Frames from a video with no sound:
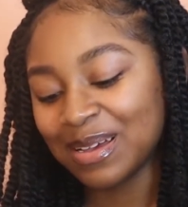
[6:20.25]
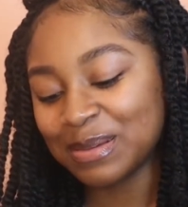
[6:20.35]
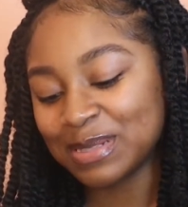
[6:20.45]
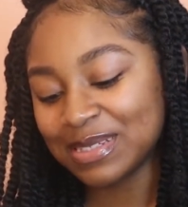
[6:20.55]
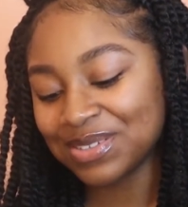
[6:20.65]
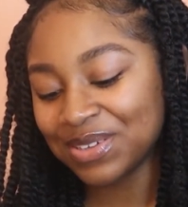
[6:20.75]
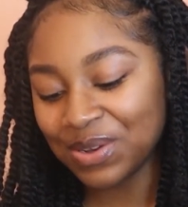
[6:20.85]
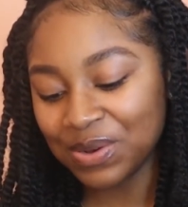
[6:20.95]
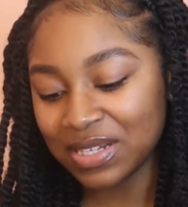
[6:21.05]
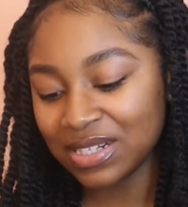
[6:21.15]
I'm just gonna
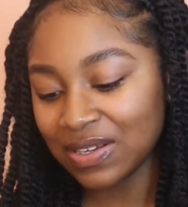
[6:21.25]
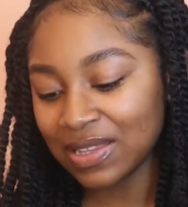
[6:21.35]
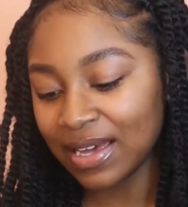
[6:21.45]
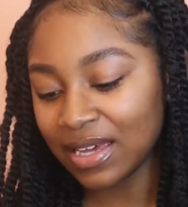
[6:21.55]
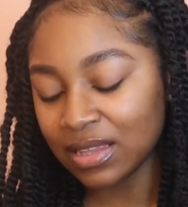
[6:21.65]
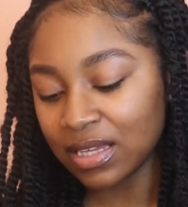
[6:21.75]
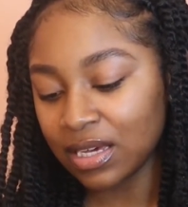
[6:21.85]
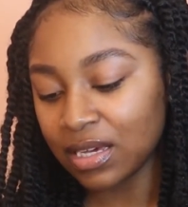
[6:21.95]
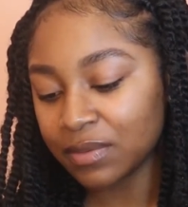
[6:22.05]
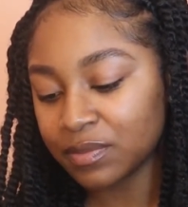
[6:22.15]
go under
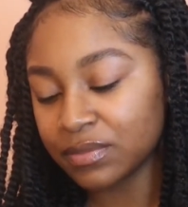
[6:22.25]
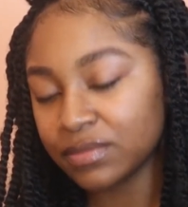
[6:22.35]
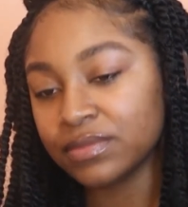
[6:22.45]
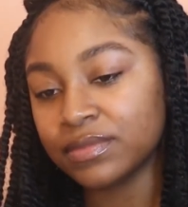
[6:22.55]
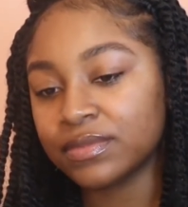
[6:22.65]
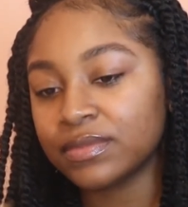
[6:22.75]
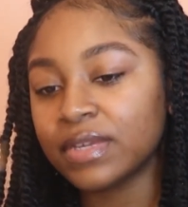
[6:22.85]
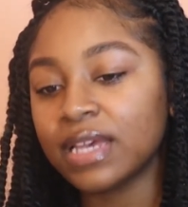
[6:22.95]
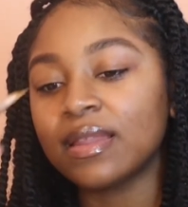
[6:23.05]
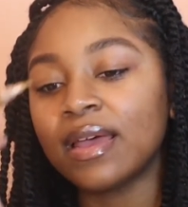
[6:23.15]
lightly
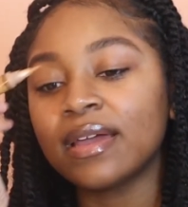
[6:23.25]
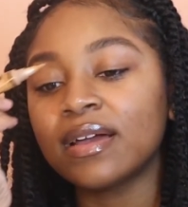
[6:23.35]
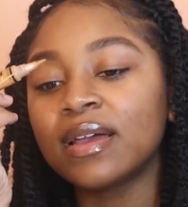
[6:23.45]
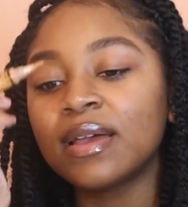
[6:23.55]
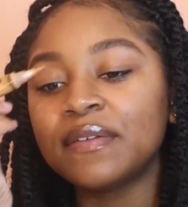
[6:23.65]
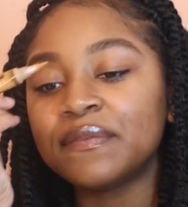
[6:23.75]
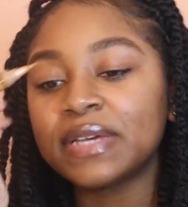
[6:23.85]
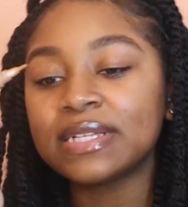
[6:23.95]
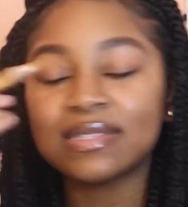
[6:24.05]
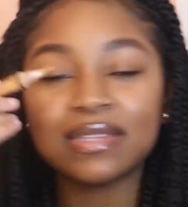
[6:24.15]
and like
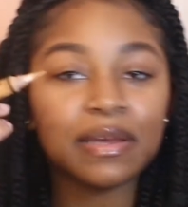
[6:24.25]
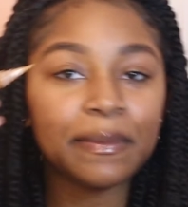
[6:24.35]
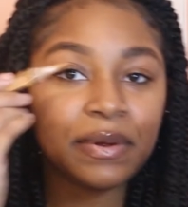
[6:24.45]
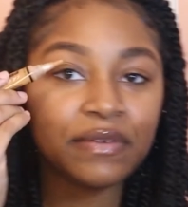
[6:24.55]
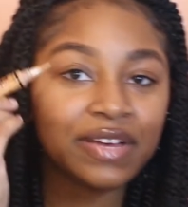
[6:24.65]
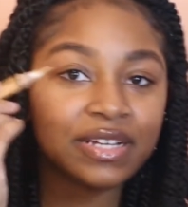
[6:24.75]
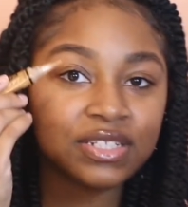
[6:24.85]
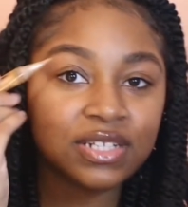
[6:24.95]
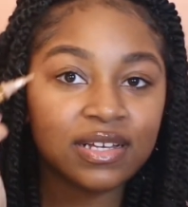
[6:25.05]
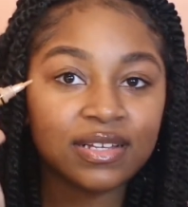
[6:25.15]
fix the
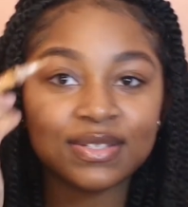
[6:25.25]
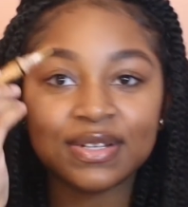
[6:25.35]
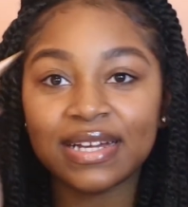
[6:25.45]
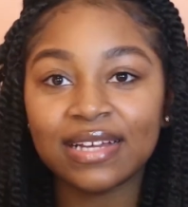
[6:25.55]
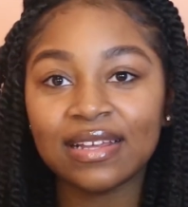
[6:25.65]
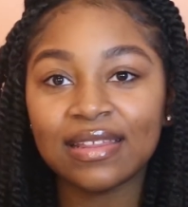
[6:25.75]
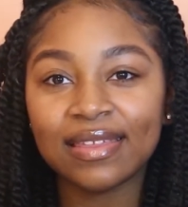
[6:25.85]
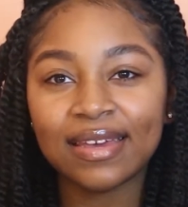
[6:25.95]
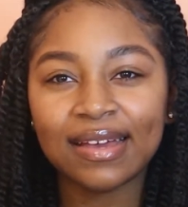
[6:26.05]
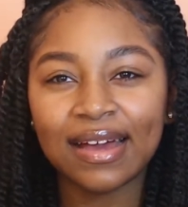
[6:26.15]
imperfections or
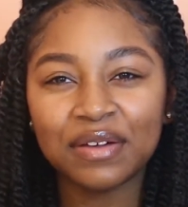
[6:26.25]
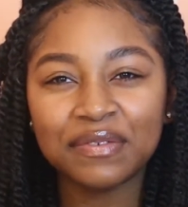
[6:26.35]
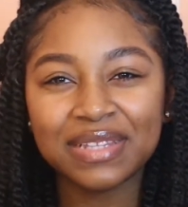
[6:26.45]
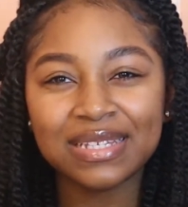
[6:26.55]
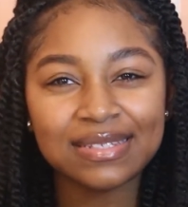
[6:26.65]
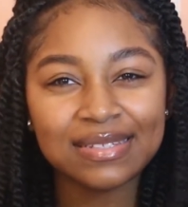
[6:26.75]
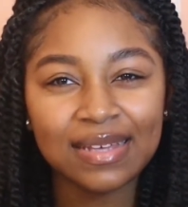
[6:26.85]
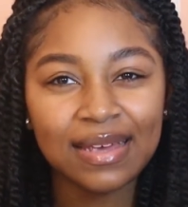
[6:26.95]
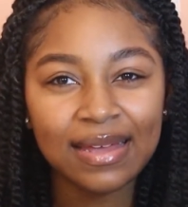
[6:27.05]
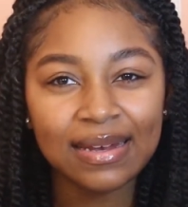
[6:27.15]
anything. I don't really
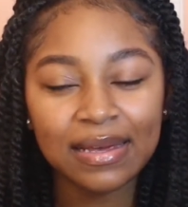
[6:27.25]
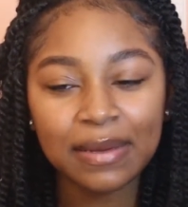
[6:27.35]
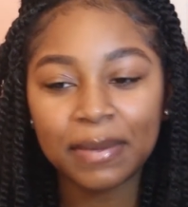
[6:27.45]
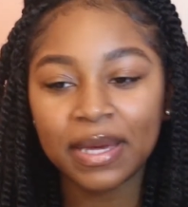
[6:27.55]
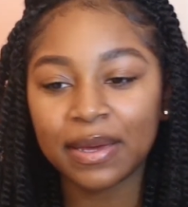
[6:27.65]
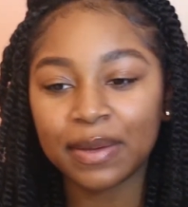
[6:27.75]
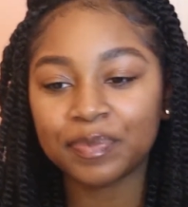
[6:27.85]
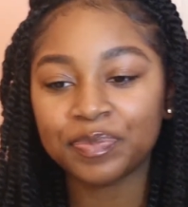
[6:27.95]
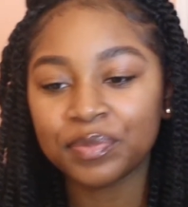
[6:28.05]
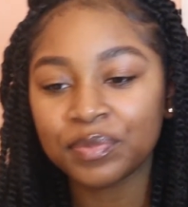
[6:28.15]
see any, but
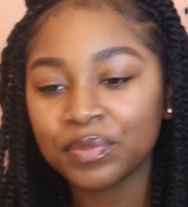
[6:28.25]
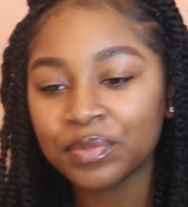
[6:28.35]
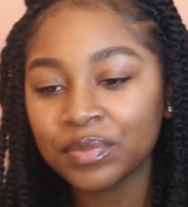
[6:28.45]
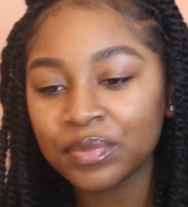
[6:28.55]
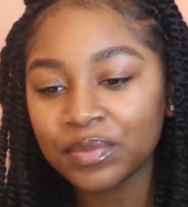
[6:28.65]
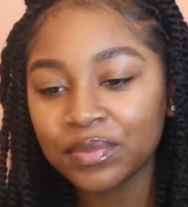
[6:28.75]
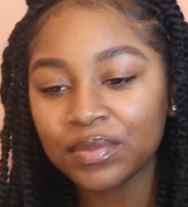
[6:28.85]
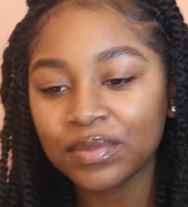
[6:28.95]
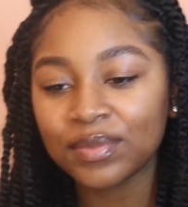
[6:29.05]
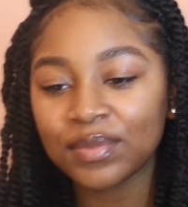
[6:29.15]

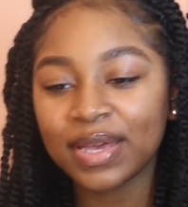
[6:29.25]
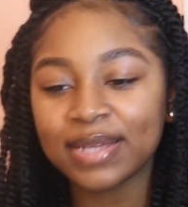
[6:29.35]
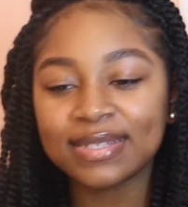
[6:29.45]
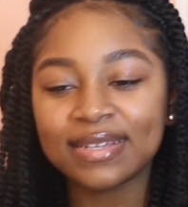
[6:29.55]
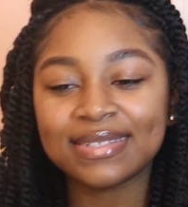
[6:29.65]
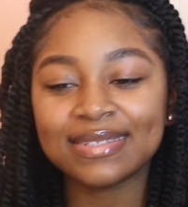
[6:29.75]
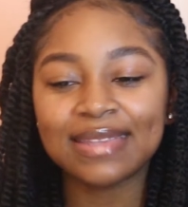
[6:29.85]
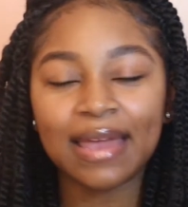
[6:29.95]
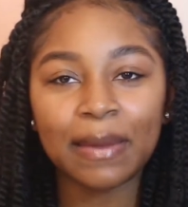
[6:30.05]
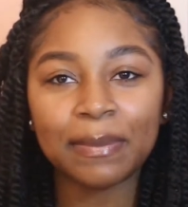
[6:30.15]
it's a
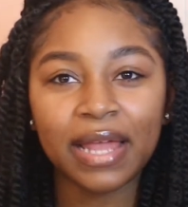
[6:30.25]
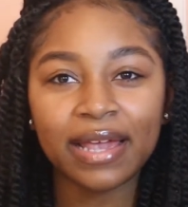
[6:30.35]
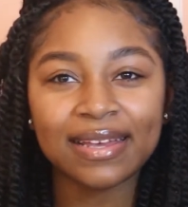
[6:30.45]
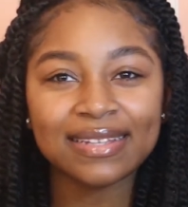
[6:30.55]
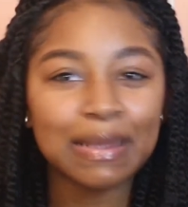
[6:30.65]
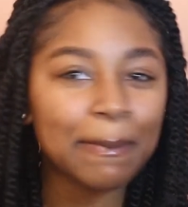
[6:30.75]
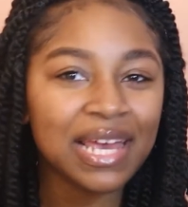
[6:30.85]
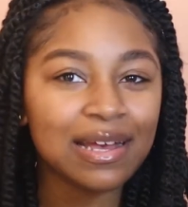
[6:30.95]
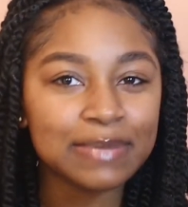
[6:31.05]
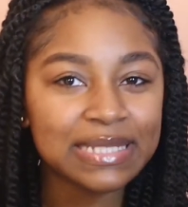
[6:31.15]
step, like it's a
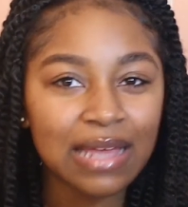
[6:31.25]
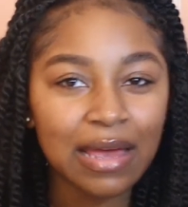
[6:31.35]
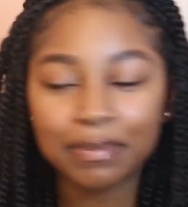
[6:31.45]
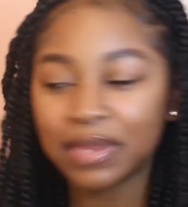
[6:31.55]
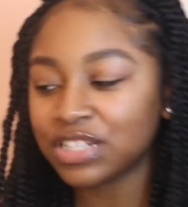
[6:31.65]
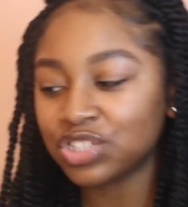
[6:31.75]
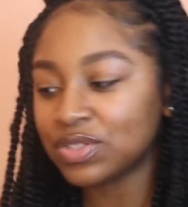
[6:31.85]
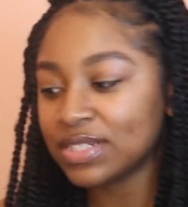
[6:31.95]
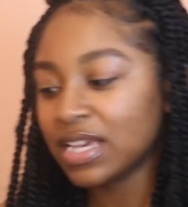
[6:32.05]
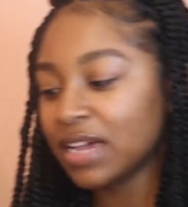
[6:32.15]
makeup step that you
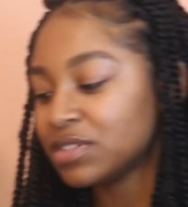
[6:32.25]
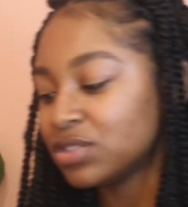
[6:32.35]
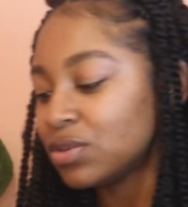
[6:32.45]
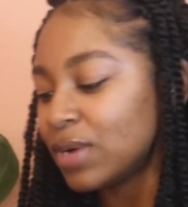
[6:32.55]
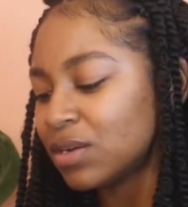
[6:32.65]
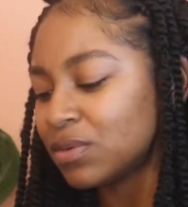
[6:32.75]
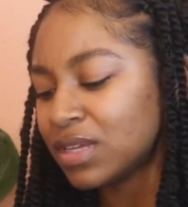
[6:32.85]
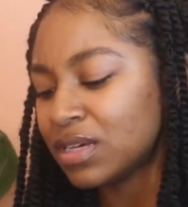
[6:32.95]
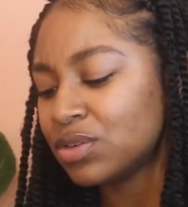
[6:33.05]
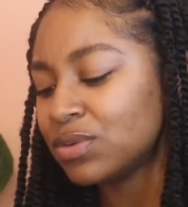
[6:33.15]
just have to do. I don't
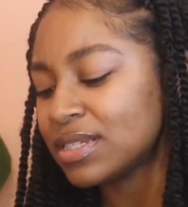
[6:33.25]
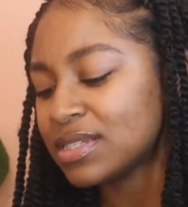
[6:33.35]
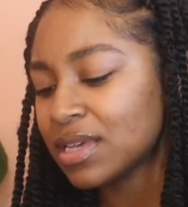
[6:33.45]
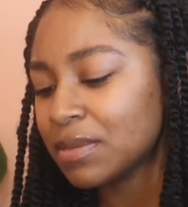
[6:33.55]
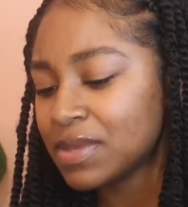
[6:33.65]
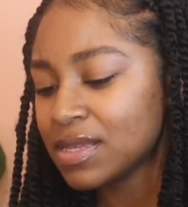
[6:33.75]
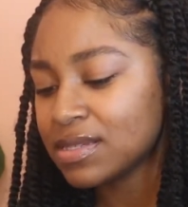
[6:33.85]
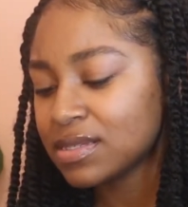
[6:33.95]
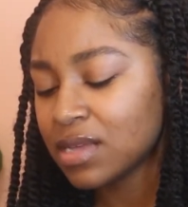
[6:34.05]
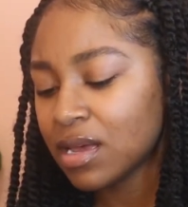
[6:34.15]
think you can skip this
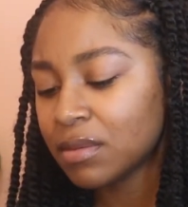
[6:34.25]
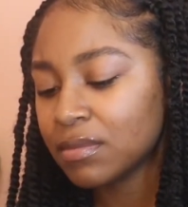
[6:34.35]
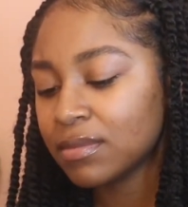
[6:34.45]
step.